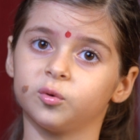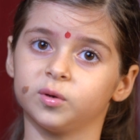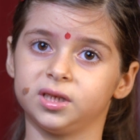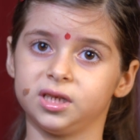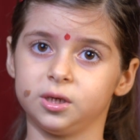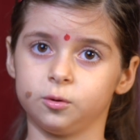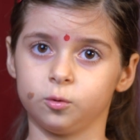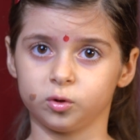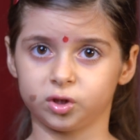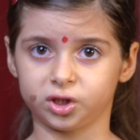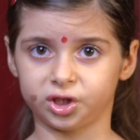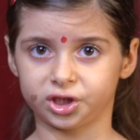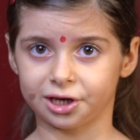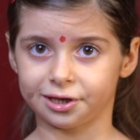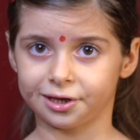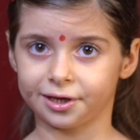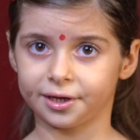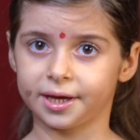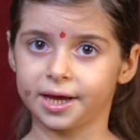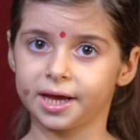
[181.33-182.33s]
what he was
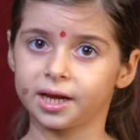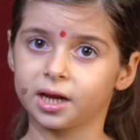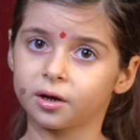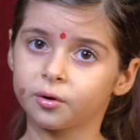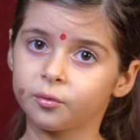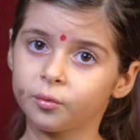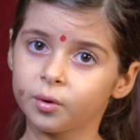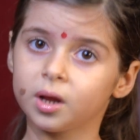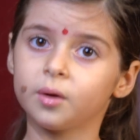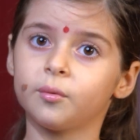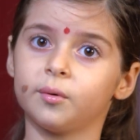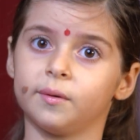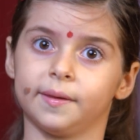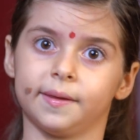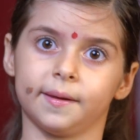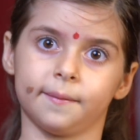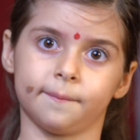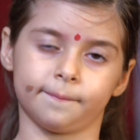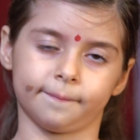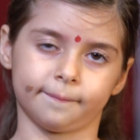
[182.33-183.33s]
telling and agree with
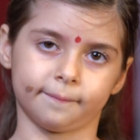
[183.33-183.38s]
him.